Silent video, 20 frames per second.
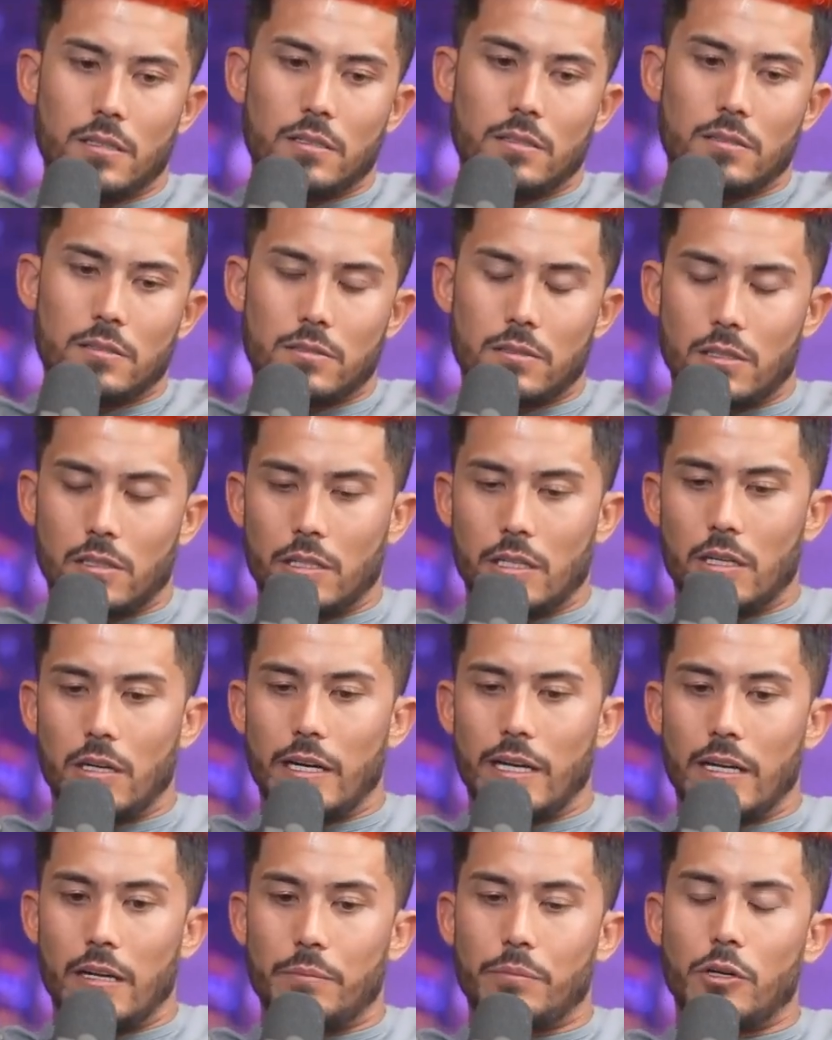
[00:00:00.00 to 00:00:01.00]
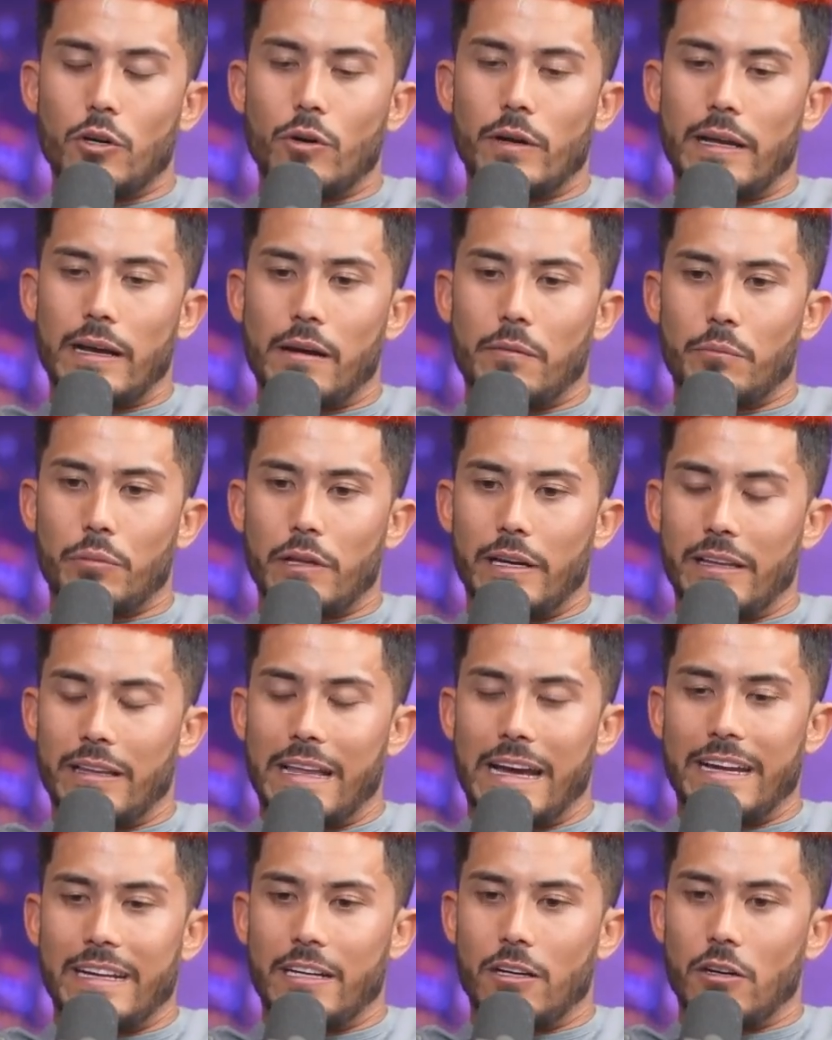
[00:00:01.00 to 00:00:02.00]
So, you know, I ended up going out and playing
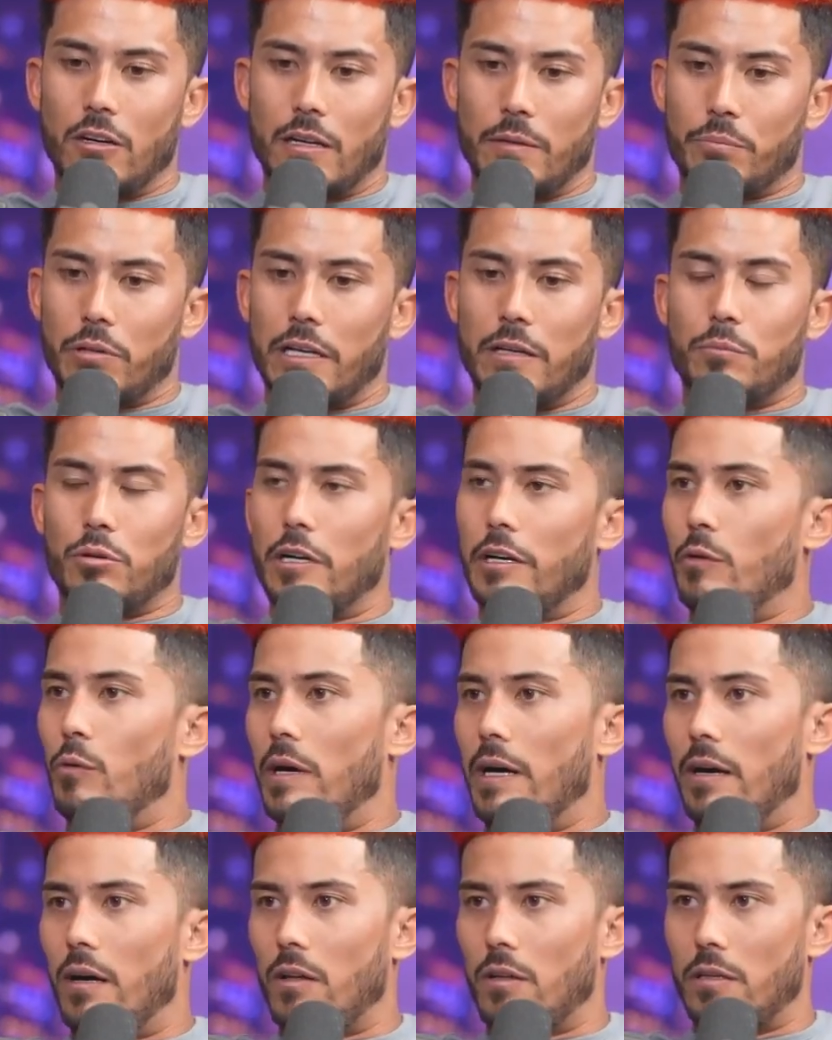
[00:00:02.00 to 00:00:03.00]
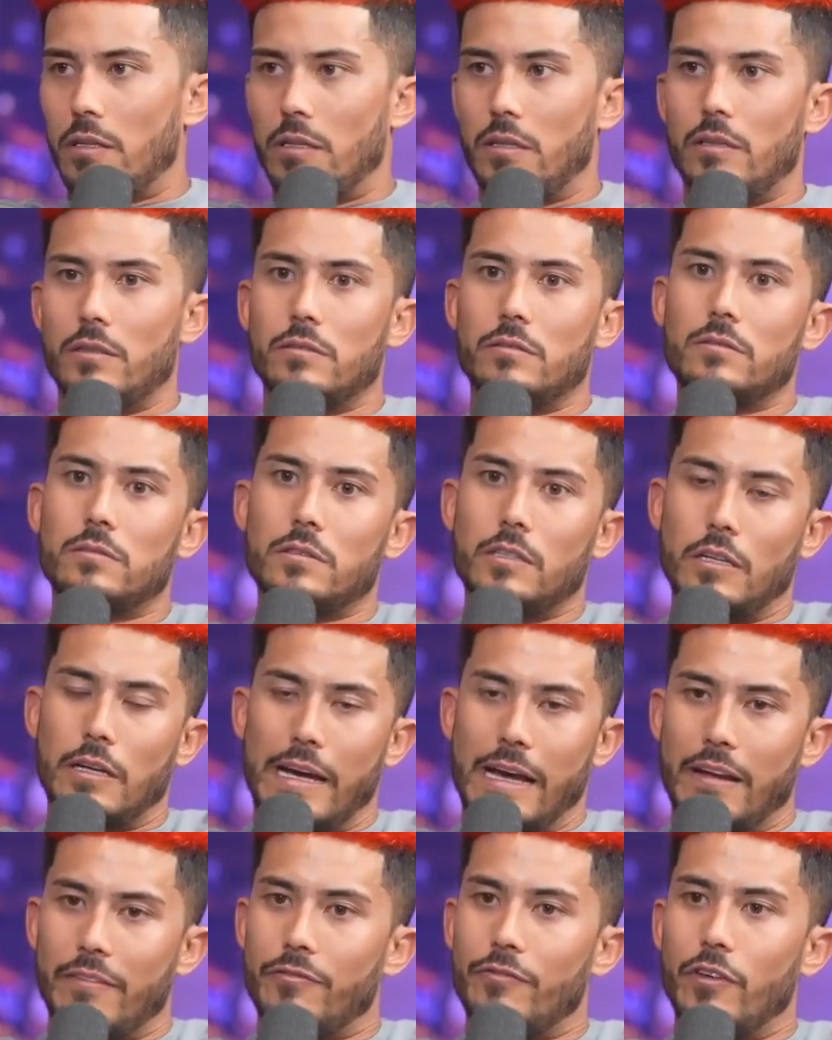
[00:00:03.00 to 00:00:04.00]
that year, and I played pretty well. And, you know, I
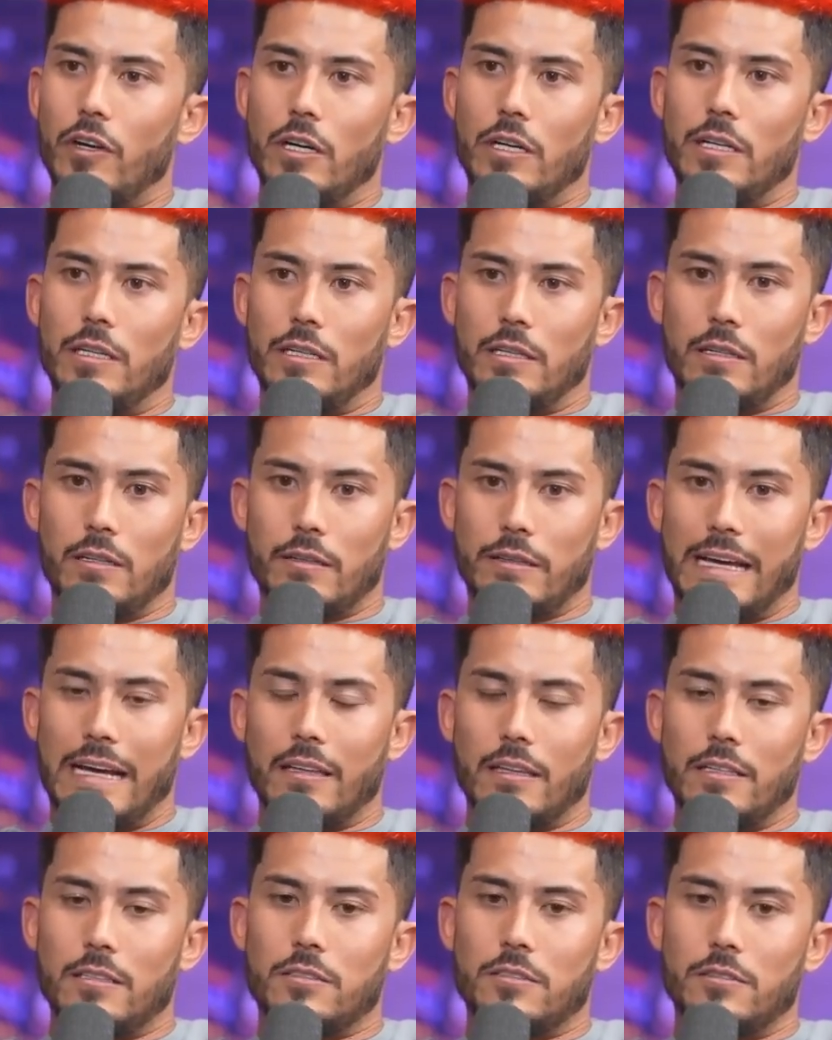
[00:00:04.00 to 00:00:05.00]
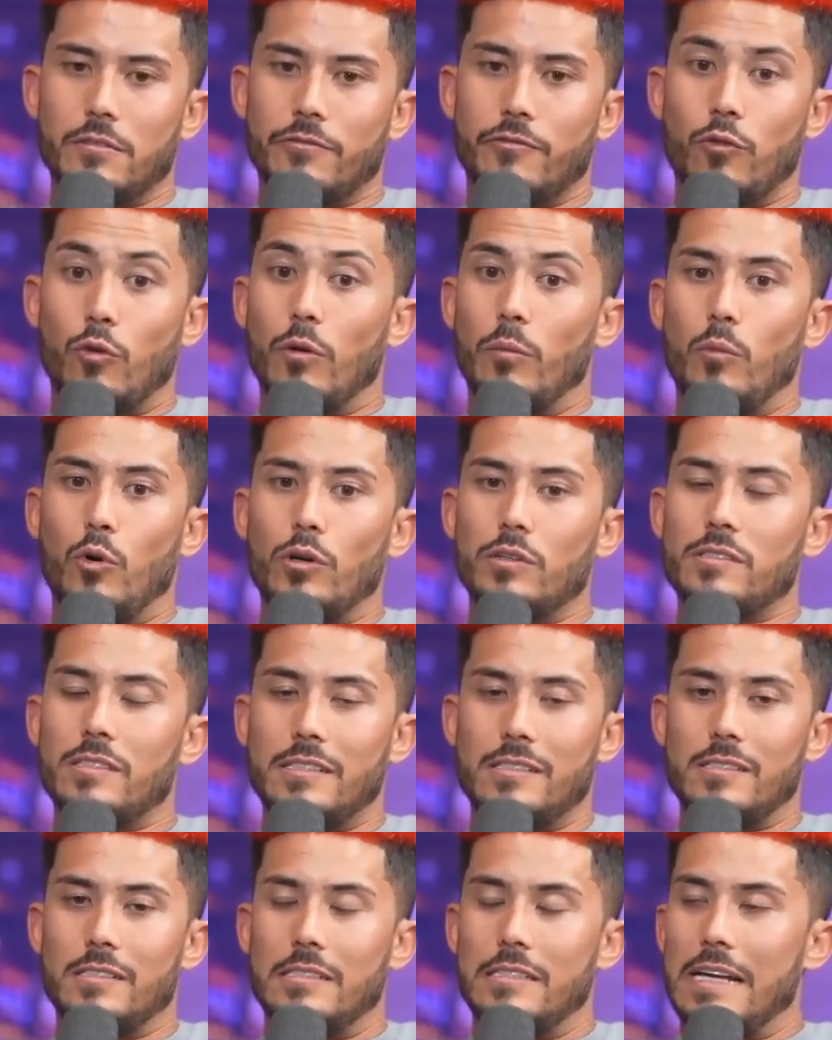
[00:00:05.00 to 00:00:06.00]
had fun, and that led to 4 more
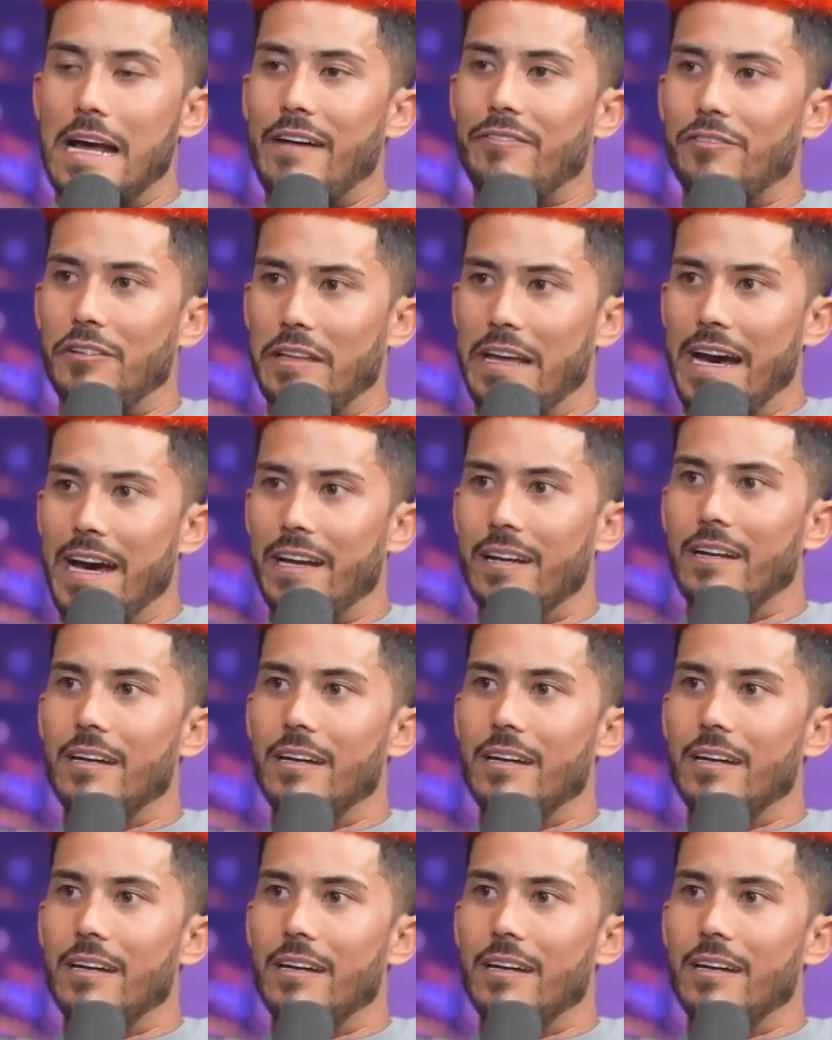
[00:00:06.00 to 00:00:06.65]
seasons after that.